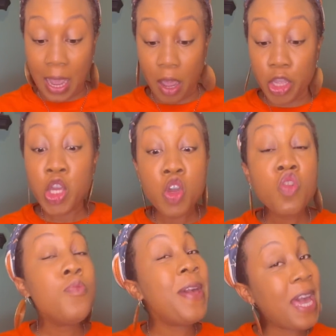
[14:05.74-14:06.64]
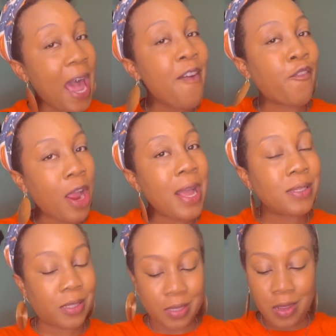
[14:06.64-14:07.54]
became
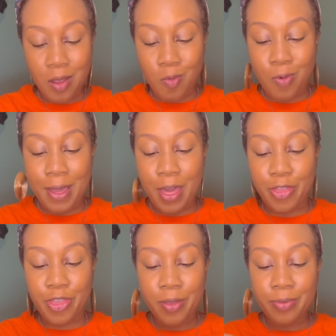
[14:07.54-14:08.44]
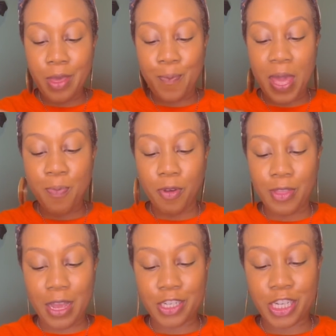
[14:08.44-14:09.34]
friends with the people
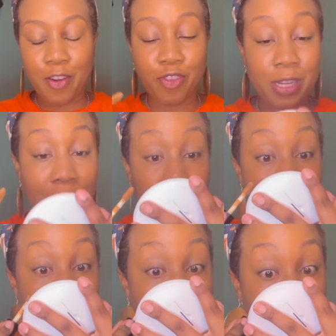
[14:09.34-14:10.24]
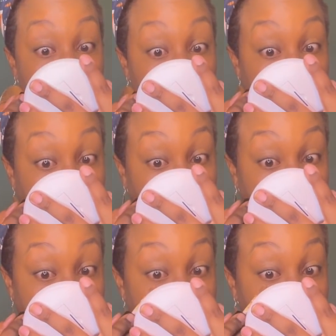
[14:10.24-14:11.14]
that Jeffree
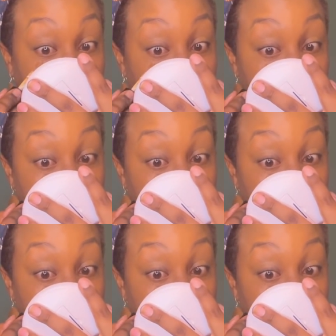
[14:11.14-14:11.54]
associates with.